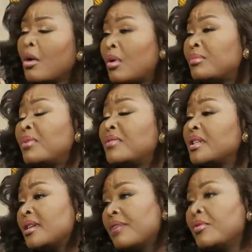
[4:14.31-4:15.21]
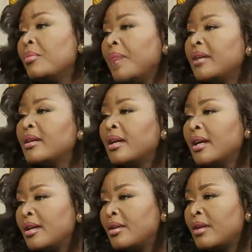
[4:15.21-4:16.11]
What provision have you made
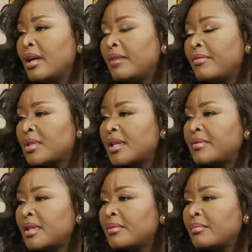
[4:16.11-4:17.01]
for safety?